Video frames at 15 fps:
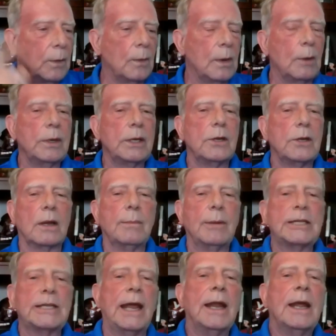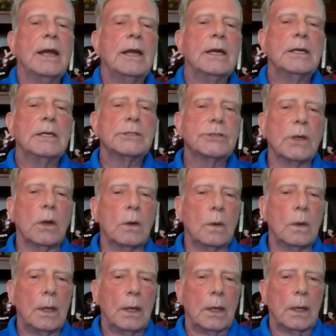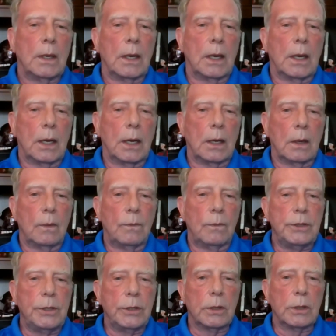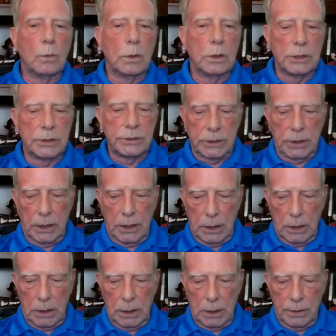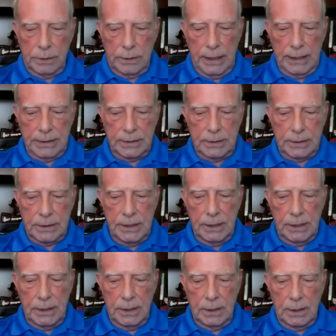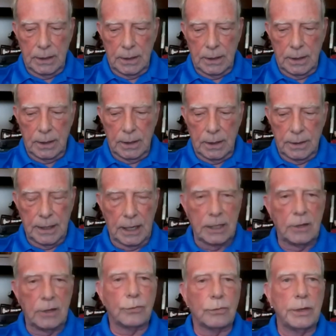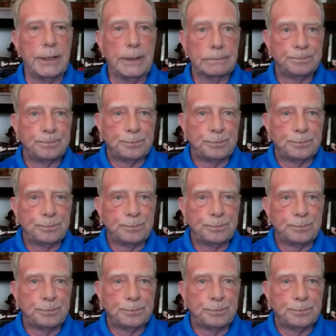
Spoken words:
well, why don't we talk about that? So the year was 1993.